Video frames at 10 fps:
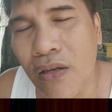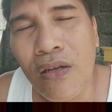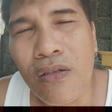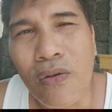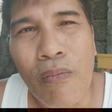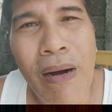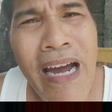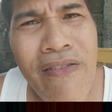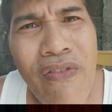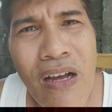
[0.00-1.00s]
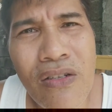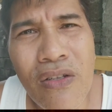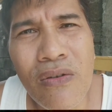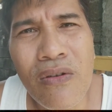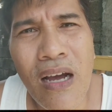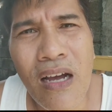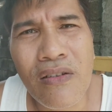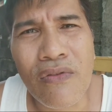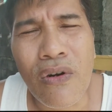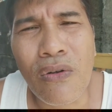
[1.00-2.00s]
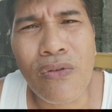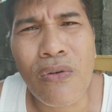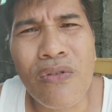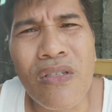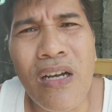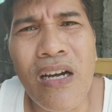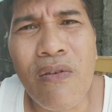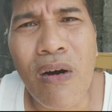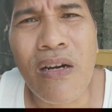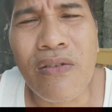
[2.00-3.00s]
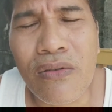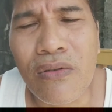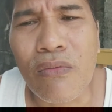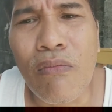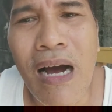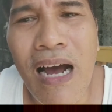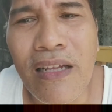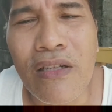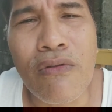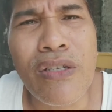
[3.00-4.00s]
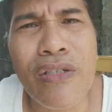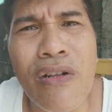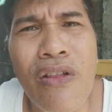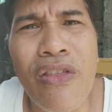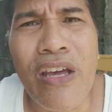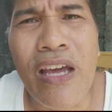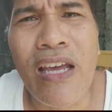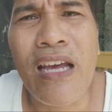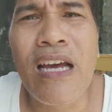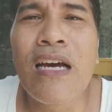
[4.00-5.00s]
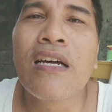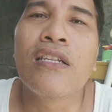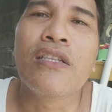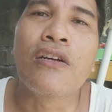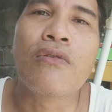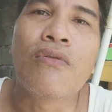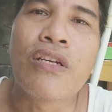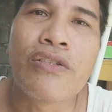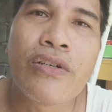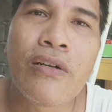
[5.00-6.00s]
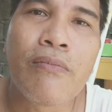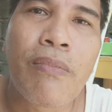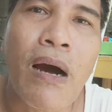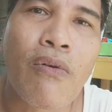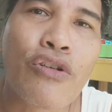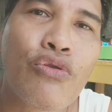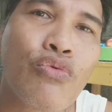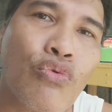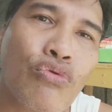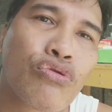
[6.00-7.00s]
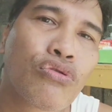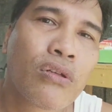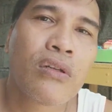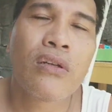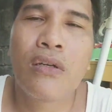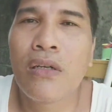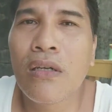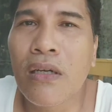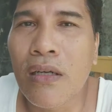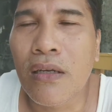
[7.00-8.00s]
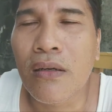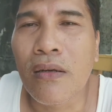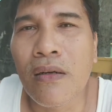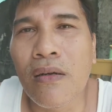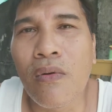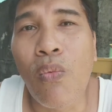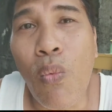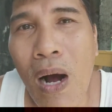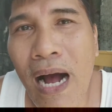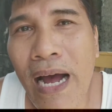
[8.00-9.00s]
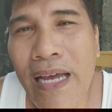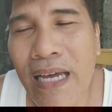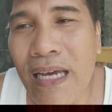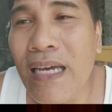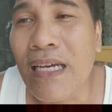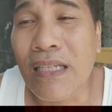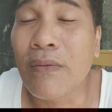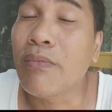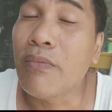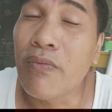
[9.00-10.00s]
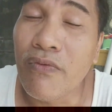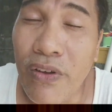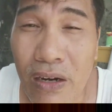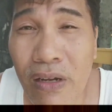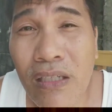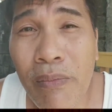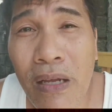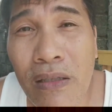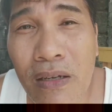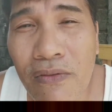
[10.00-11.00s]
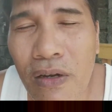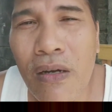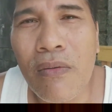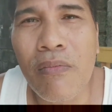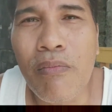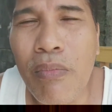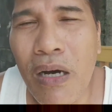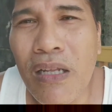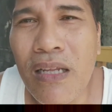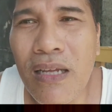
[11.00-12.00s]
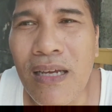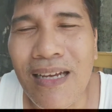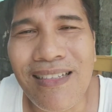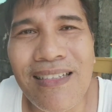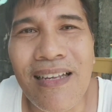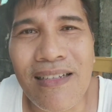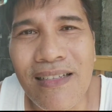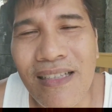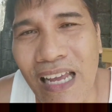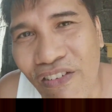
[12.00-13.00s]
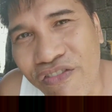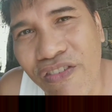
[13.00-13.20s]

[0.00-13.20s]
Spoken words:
So my advice to you guys, for all those DIYers, to buy the original thing. The original power tools. Why? It's very expensive, but it's safe.